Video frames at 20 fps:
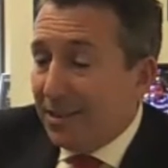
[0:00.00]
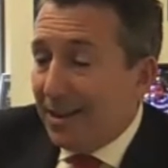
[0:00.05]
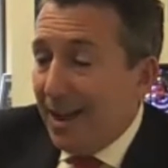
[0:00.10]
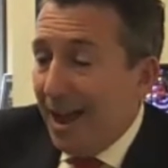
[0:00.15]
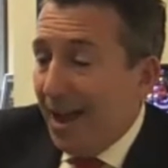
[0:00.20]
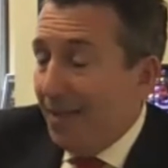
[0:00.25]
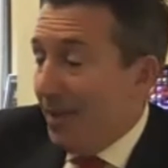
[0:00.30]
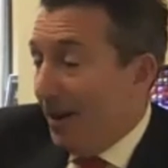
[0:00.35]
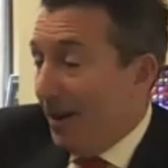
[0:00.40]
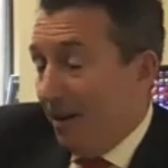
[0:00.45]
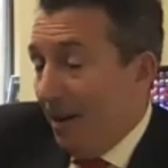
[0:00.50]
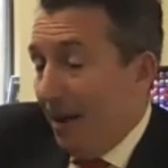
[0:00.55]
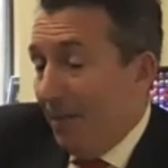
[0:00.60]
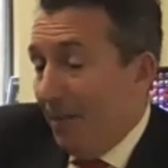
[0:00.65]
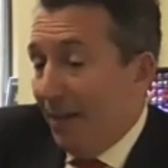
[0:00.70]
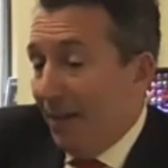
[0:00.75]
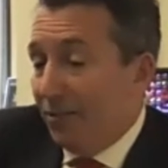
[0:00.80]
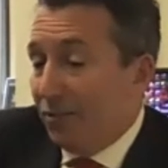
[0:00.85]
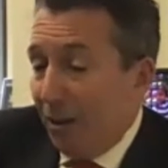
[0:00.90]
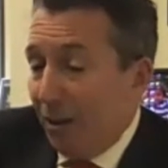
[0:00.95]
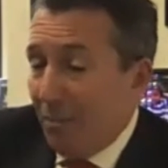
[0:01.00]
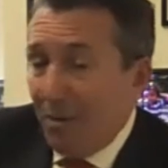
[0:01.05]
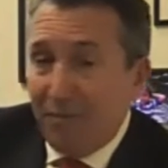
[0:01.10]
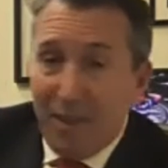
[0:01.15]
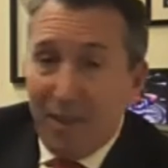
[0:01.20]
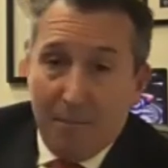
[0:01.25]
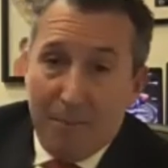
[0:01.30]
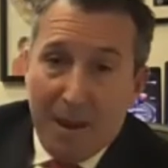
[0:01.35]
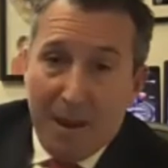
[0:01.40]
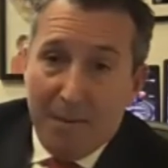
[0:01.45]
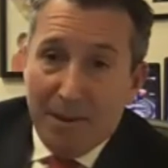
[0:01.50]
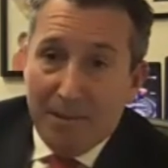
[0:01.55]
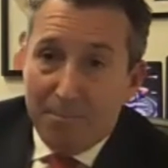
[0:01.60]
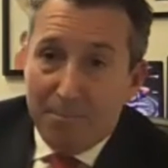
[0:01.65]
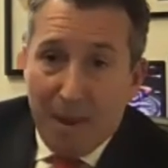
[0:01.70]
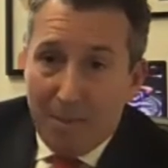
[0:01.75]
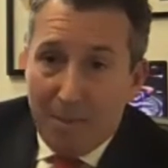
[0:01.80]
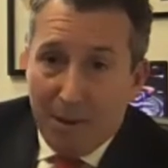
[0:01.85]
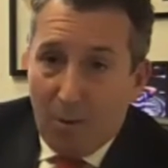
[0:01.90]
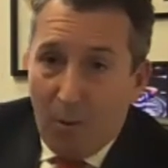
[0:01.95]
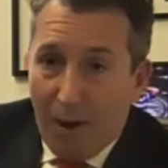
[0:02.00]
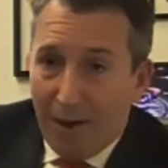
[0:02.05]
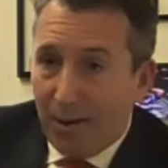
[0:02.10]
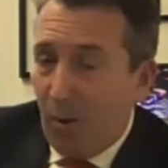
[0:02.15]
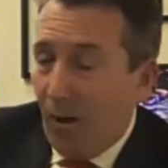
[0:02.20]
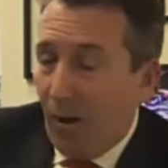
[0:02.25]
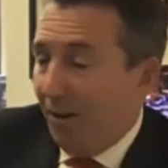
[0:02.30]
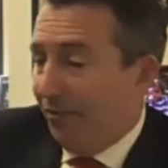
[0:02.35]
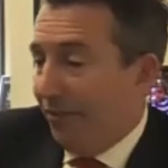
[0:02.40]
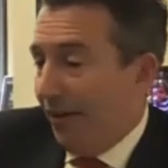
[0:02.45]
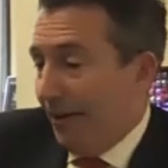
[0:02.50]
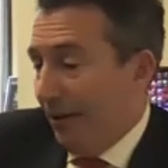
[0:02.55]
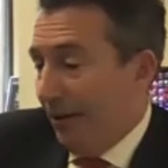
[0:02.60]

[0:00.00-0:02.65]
And then some of them may be quite qualified